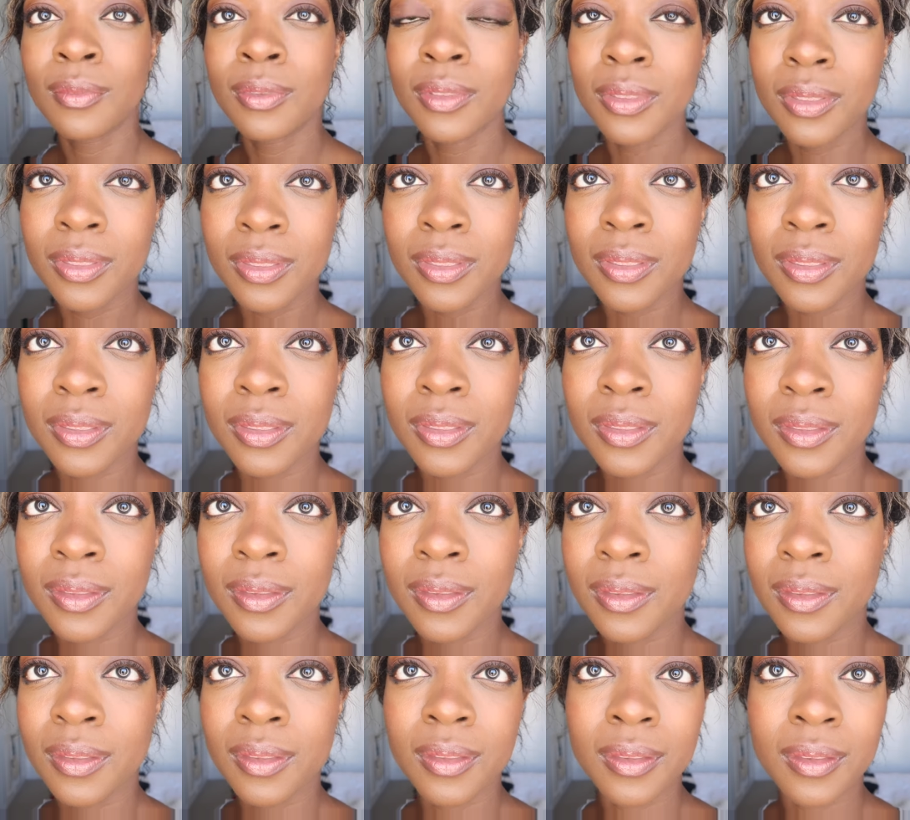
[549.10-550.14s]

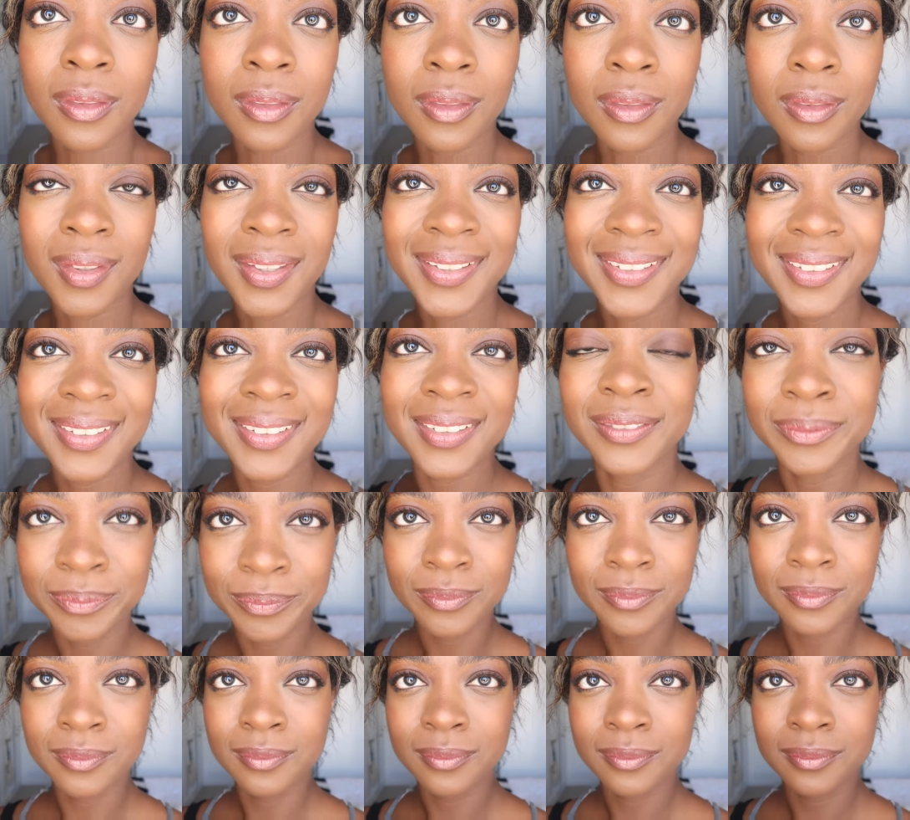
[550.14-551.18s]

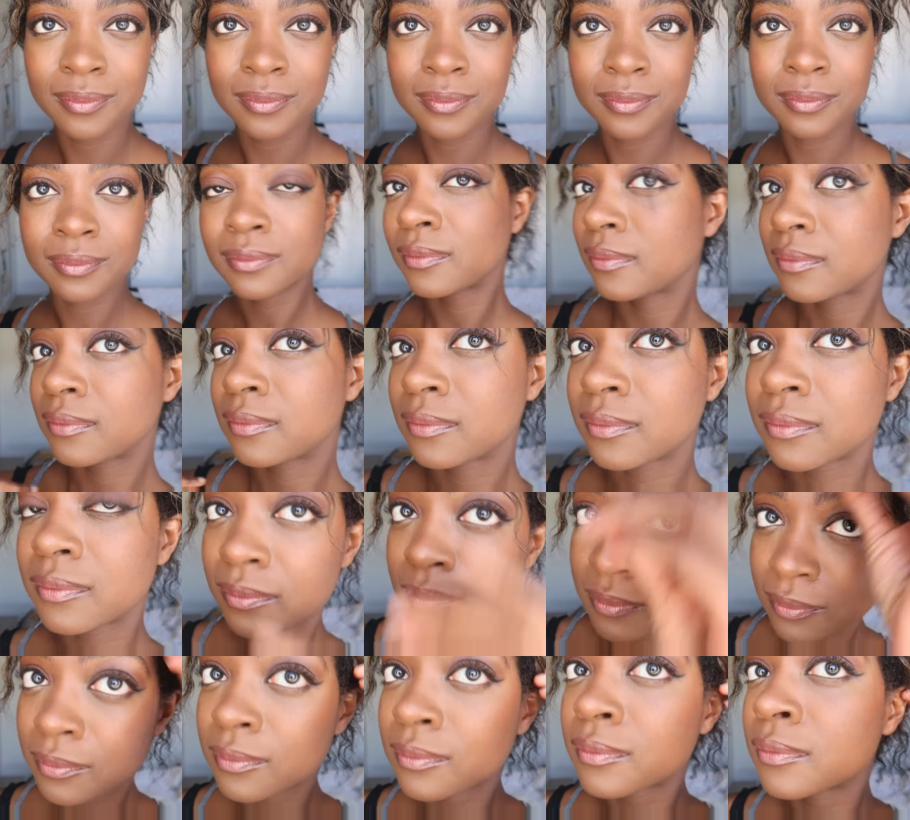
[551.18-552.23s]

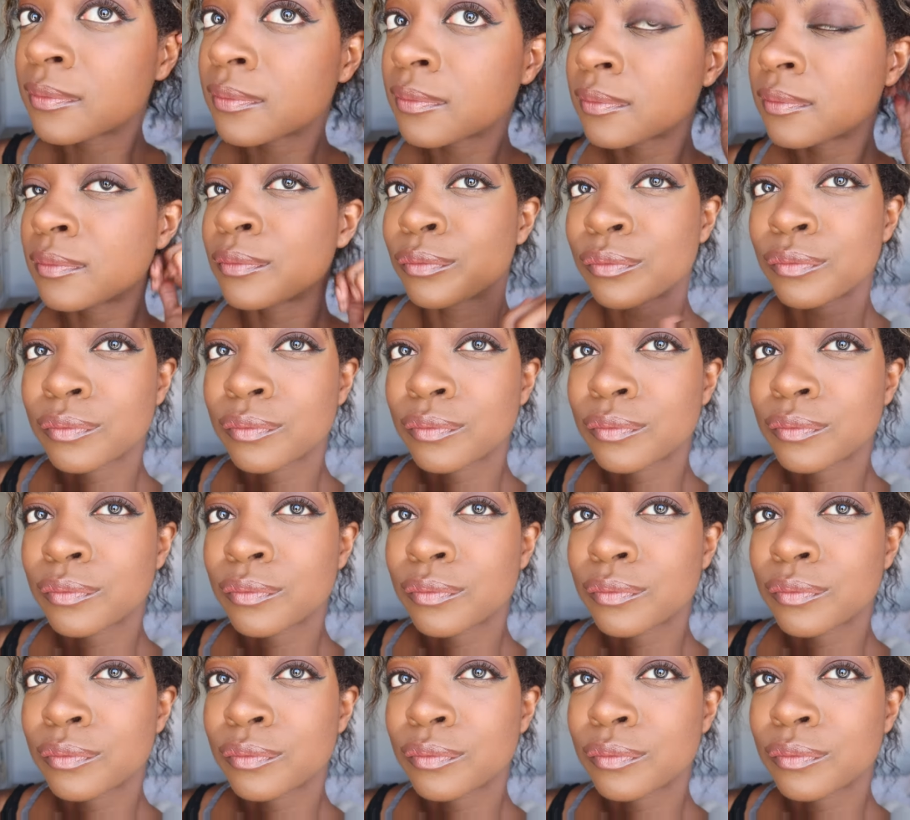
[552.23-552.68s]
No one is speaking in this clip.